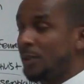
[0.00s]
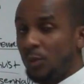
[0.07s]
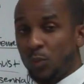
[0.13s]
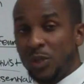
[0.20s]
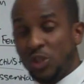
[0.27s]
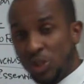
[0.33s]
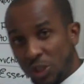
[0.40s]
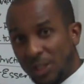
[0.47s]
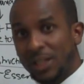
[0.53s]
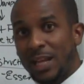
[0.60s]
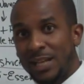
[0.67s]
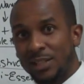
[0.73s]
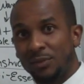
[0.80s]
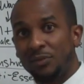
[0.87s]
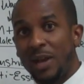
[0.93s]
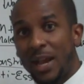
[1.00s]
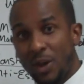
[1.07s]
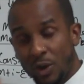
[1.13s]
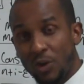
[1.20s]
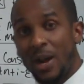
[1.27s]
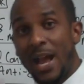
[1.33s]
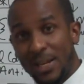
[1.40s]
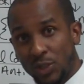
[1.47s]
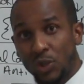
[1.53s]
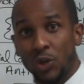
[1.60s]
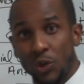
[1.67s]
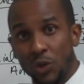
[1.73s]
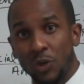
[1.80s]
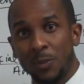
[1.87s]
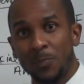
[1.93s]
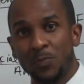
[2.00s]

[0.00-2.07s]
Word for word: we should classify her as her.